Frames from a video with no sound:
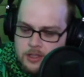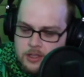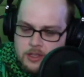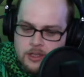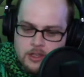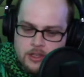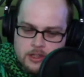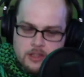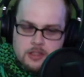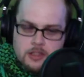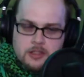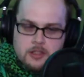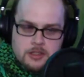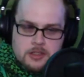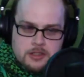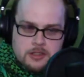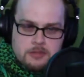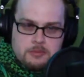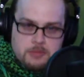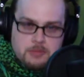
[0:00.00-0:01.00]
and
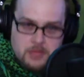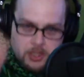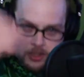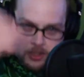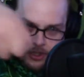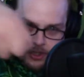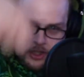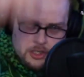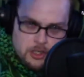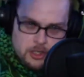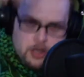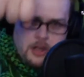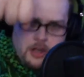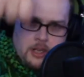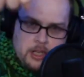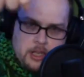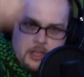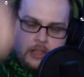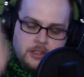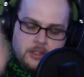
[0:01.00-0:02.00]
the guitar
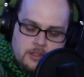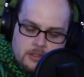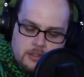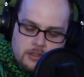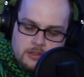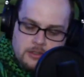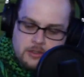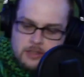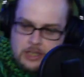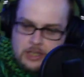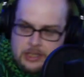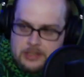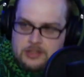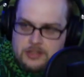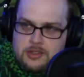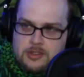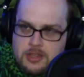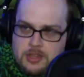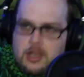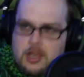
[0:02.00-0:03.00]
case is
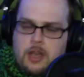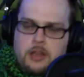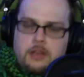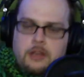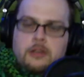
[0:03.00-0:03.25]
the gun.